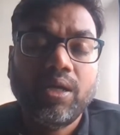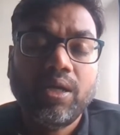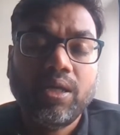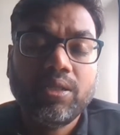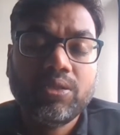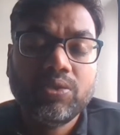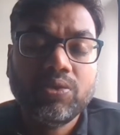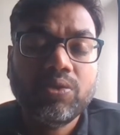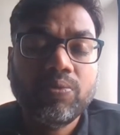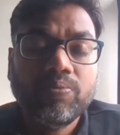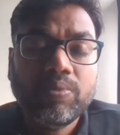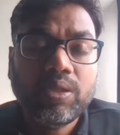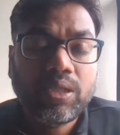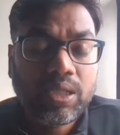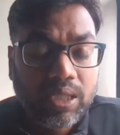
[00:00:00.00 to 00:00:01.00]
So
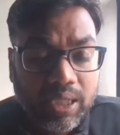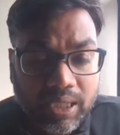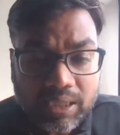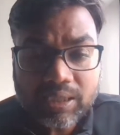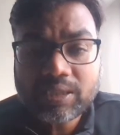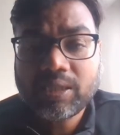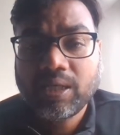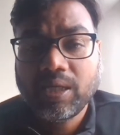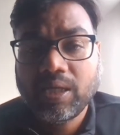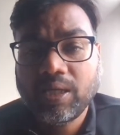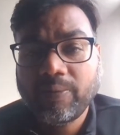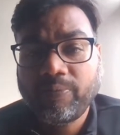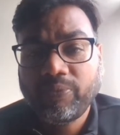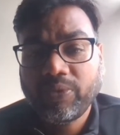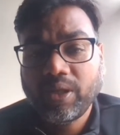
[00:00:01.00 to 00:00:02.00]
yes,
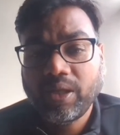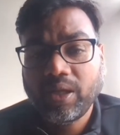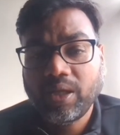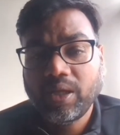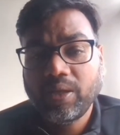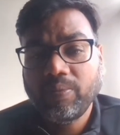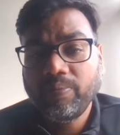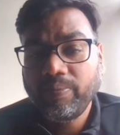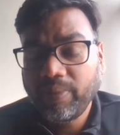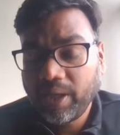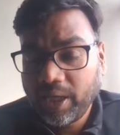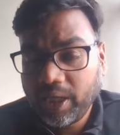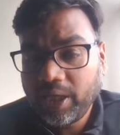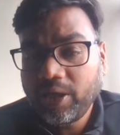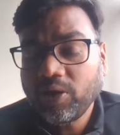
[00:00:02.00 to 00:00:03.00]

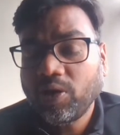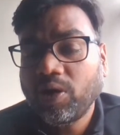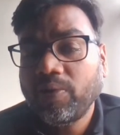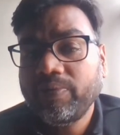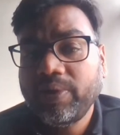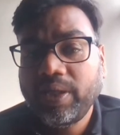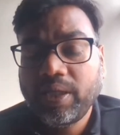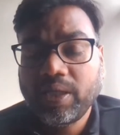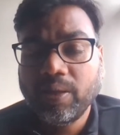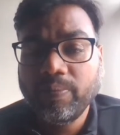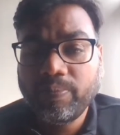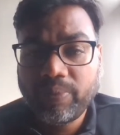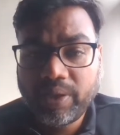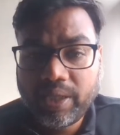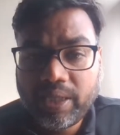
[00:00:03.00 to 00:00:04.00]
many of the
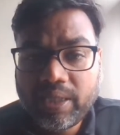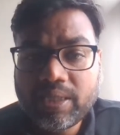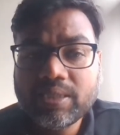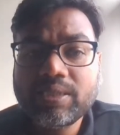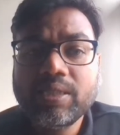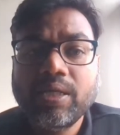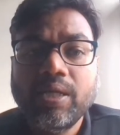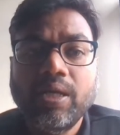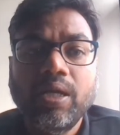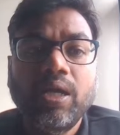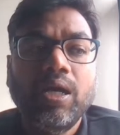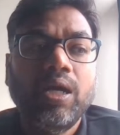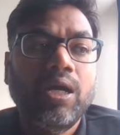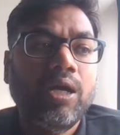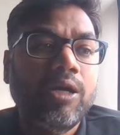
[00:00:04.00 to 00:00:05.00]
companies,
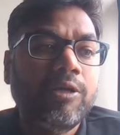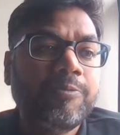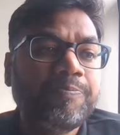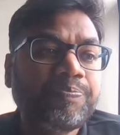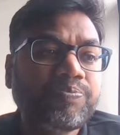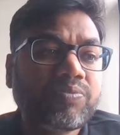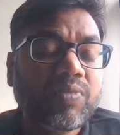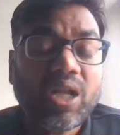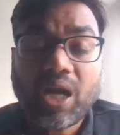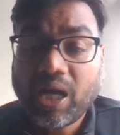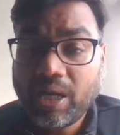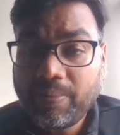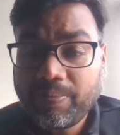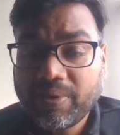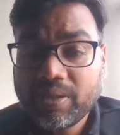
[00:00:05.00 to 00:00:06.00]
uh, I
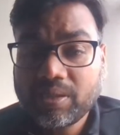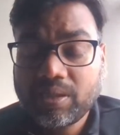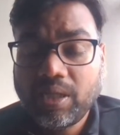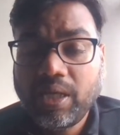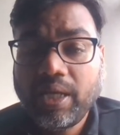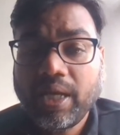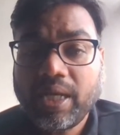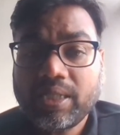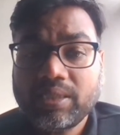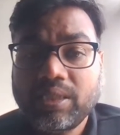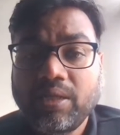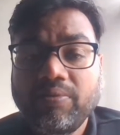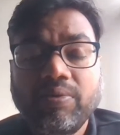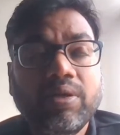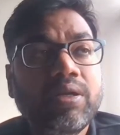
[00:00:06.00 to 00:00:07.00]
personally has
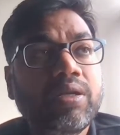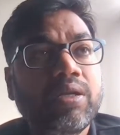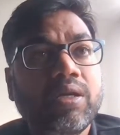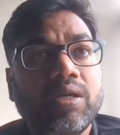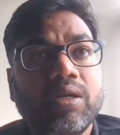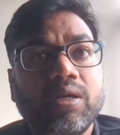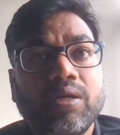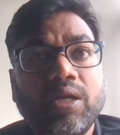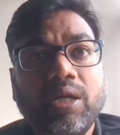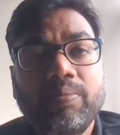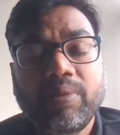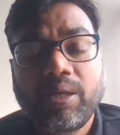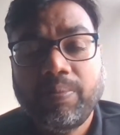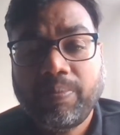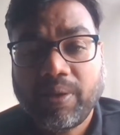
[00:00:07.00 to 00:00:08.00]
given in
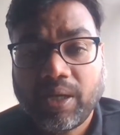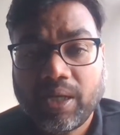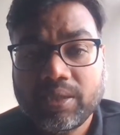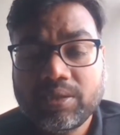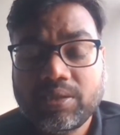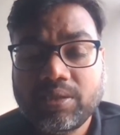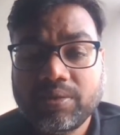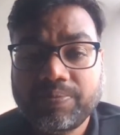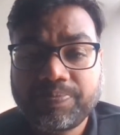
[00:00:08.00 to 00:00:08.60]
my past